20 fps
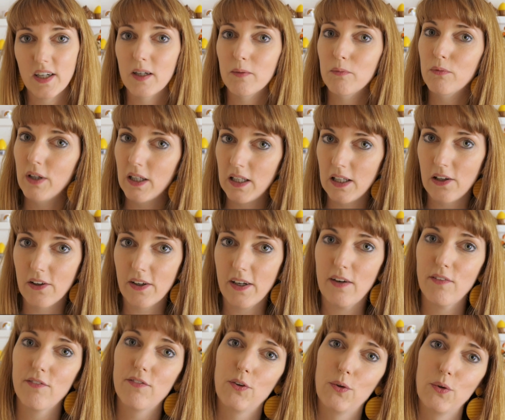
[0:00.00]
was
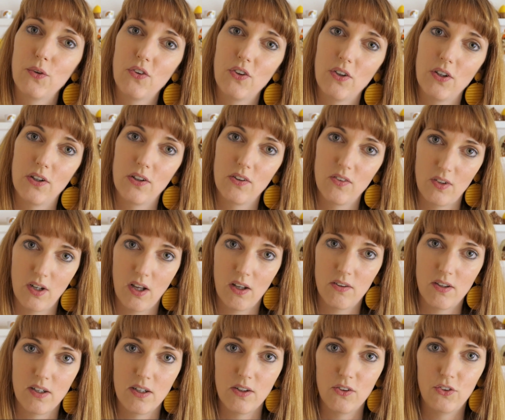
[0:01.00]
this
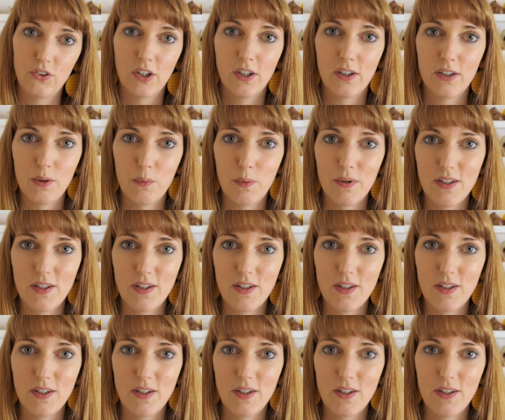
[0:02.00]
Lumix